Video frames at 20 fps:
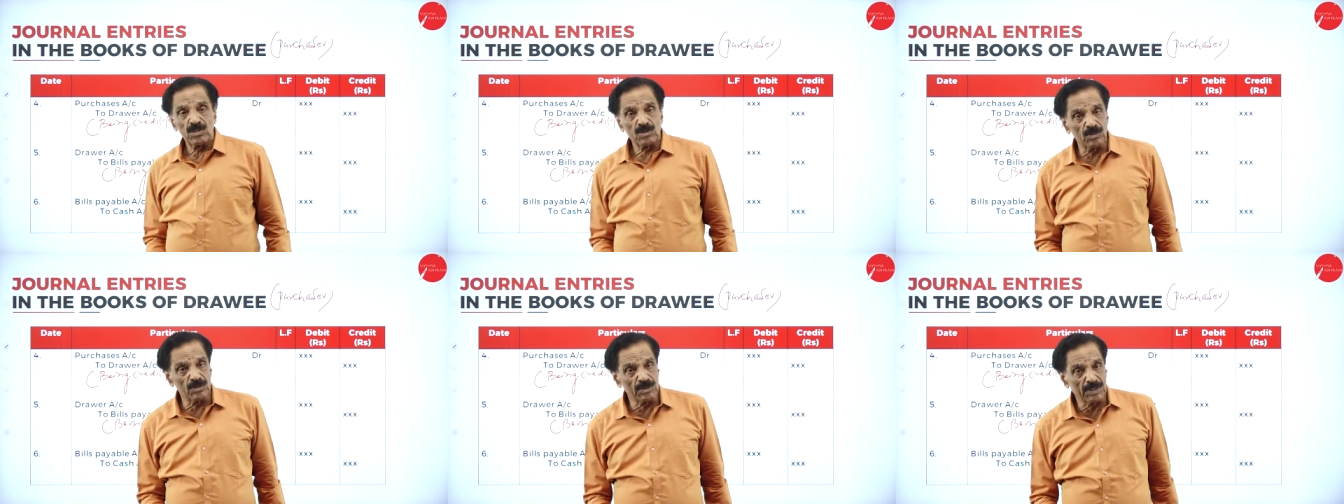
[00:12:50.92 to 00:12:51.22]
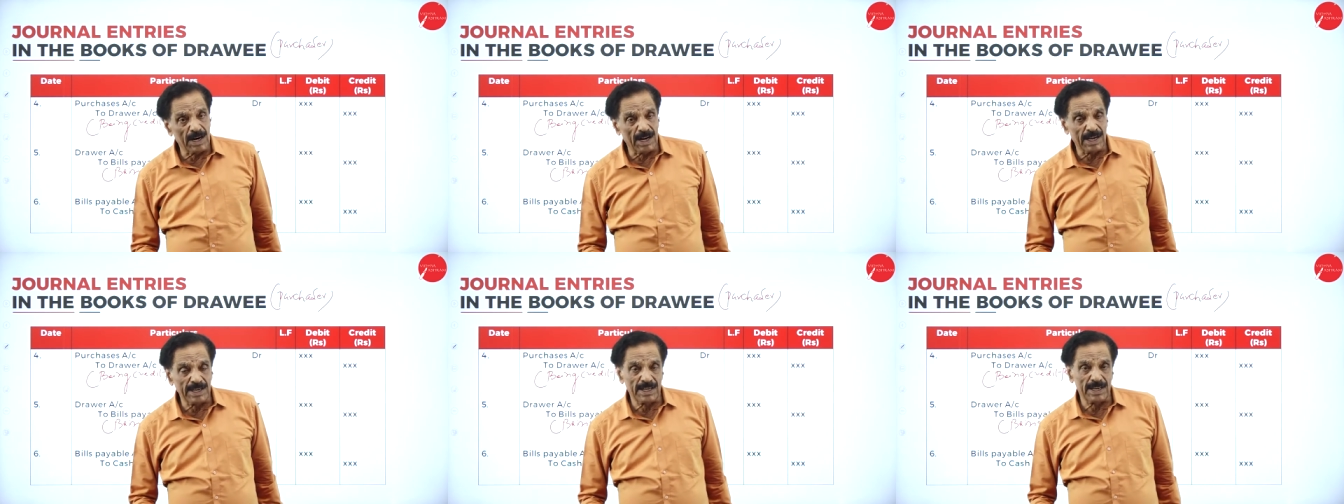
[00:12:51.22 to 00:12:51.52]
to
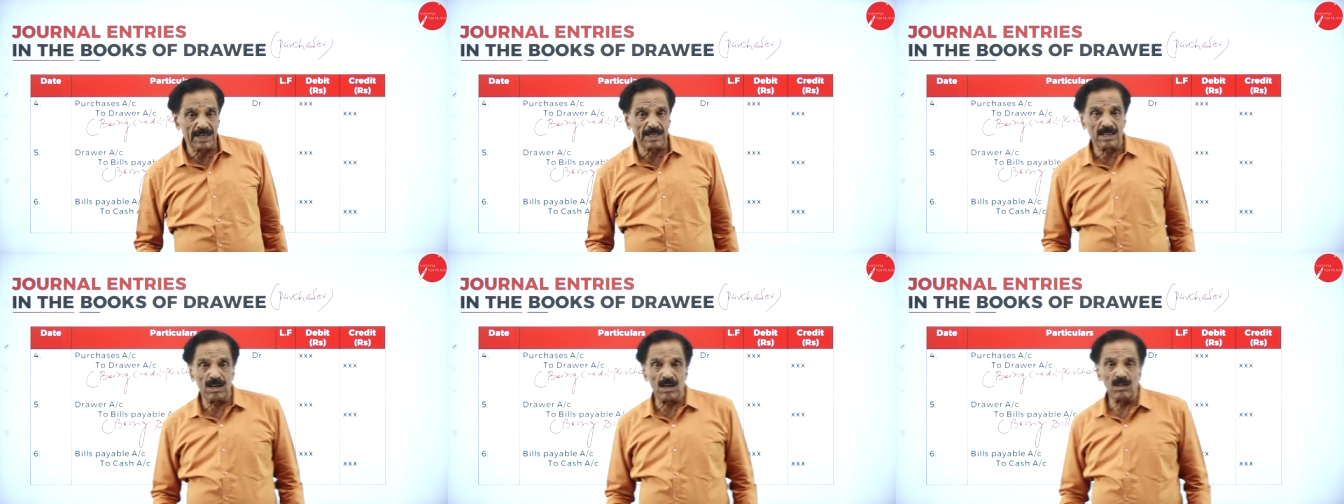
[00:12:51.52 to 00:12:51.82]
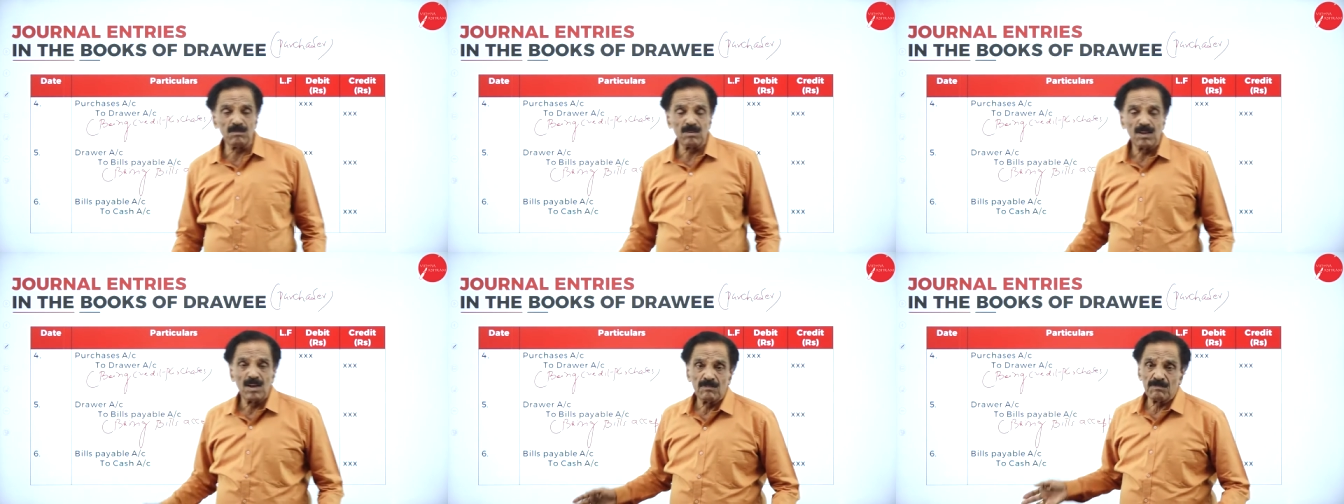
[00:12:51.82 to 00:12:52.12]
drawer
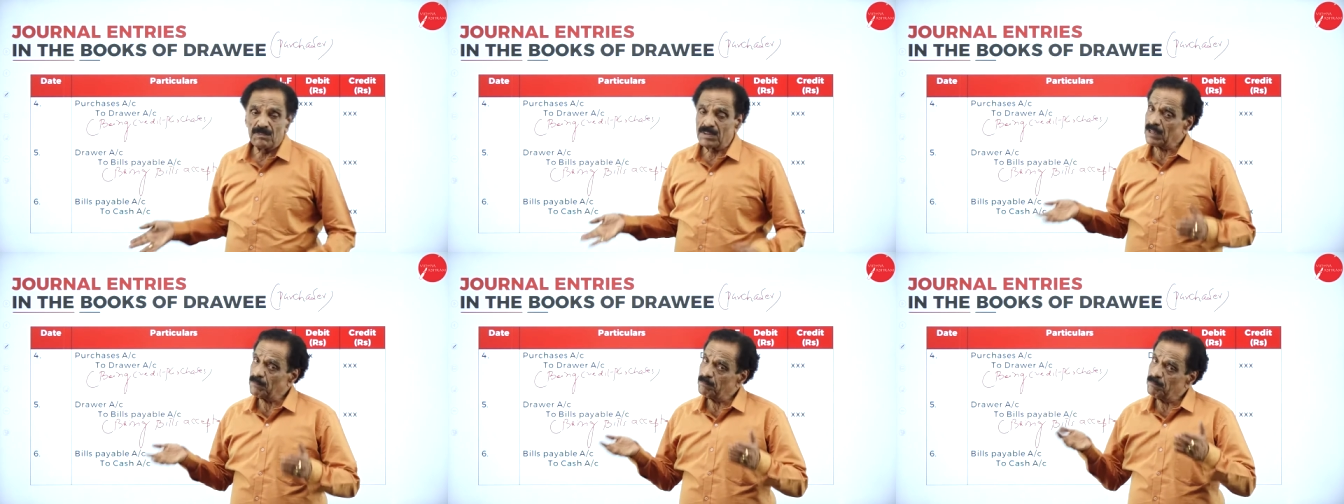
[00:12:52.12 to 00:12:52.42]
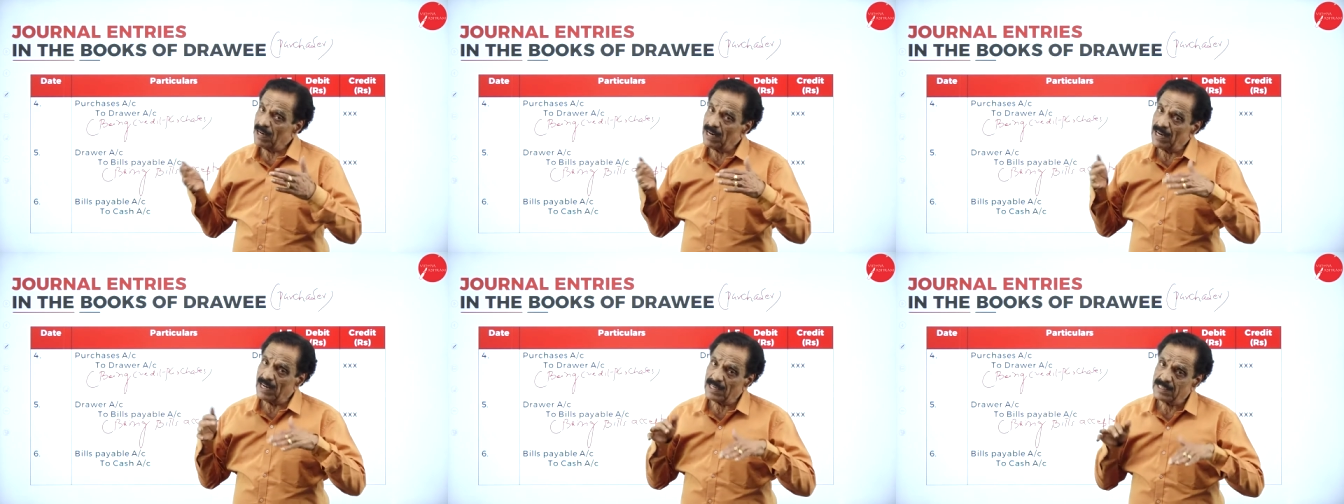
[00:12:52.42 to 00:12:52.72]
account. When the
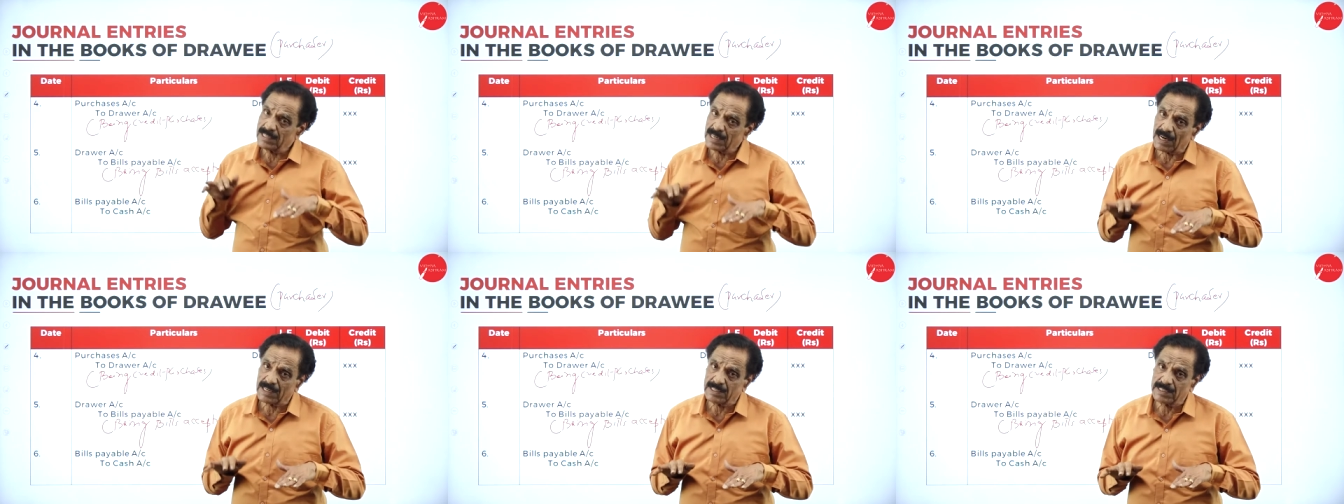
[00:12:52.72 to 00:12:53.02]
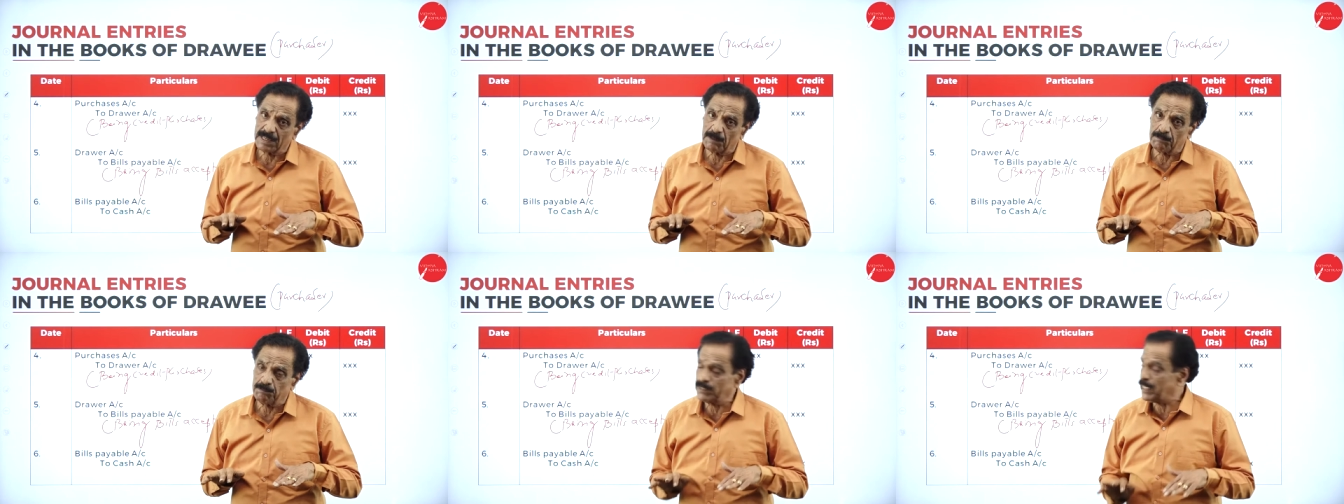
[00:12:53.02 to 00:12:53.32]
bill is
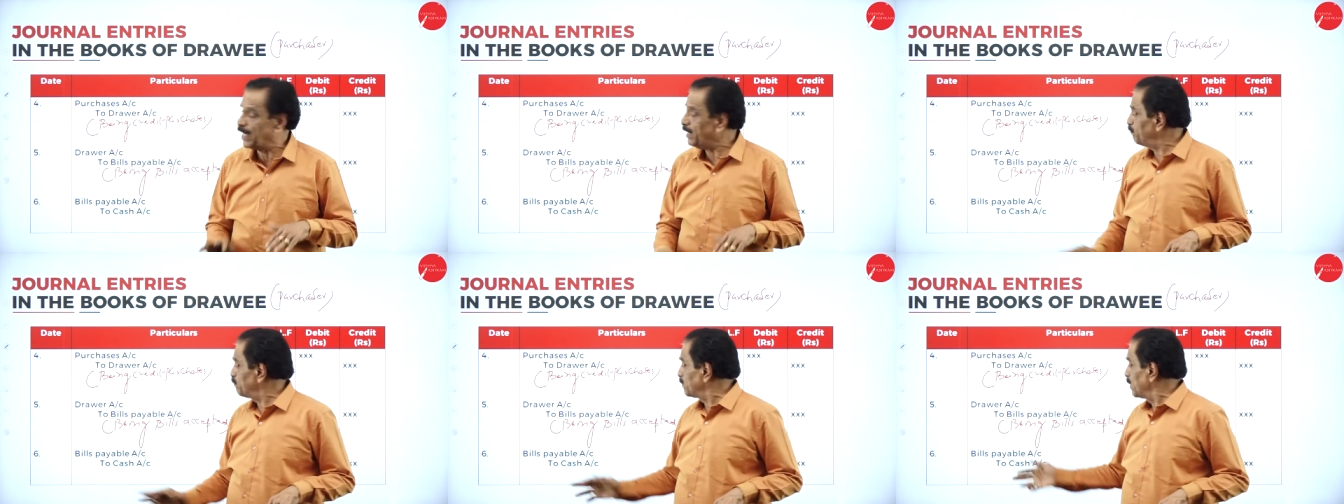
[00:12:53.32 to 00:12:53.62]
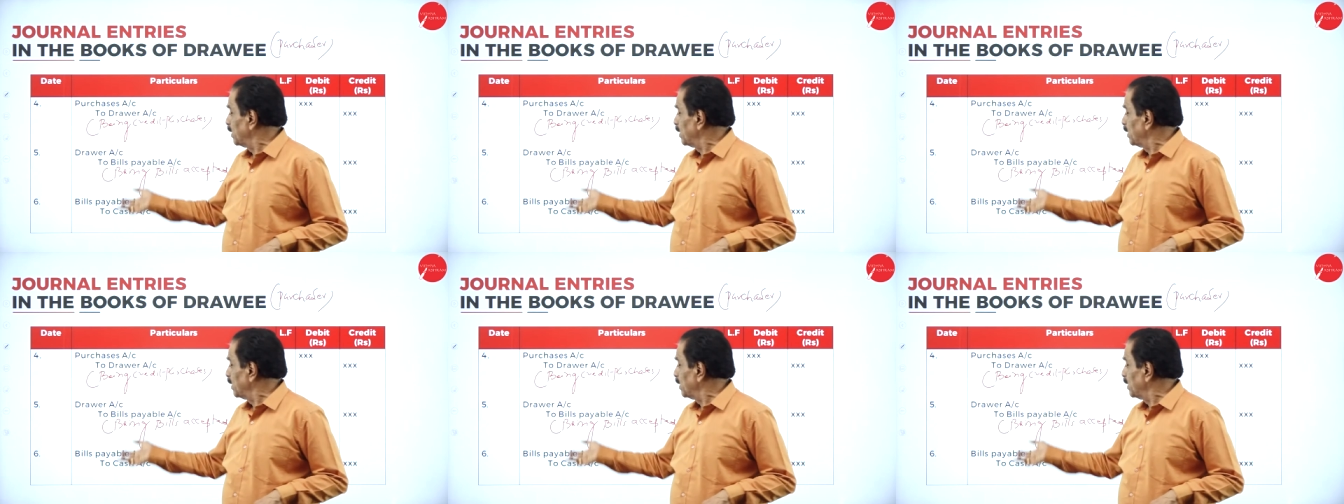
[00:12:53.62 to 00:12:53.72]
accepted,